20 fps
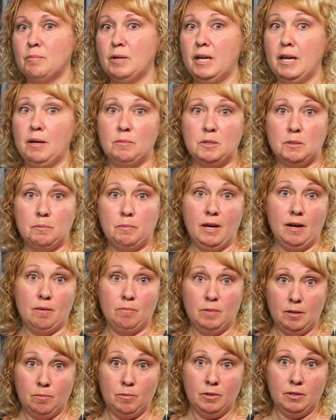my name is
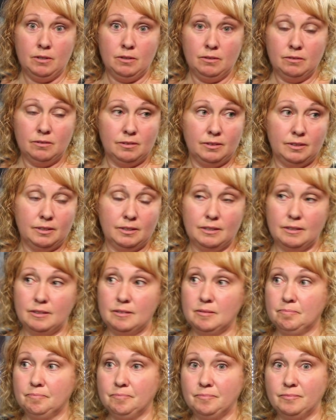Pam Nimmer.
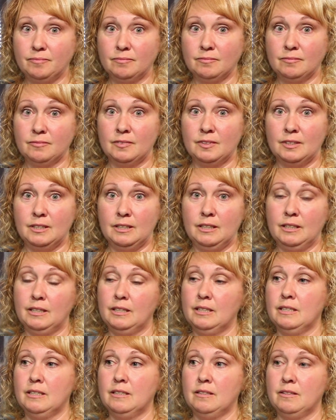Um,
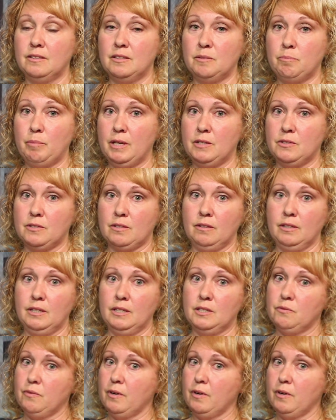and basically as